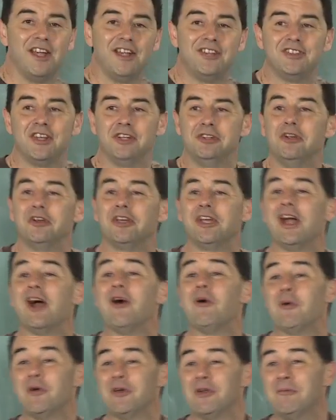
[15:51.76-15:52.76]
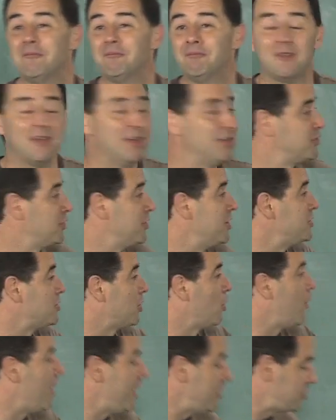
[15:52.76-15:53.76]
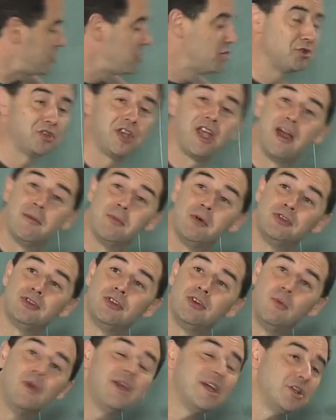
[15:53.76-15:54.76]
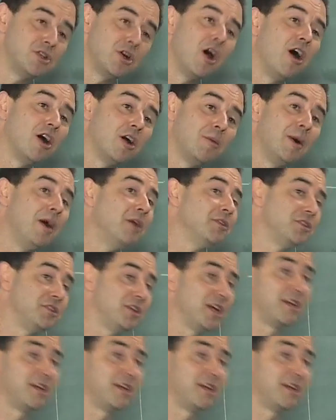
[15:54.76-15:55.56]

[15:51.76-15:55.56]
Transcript: the headset looking outward. So, these are ways to use cameras and we can talk about the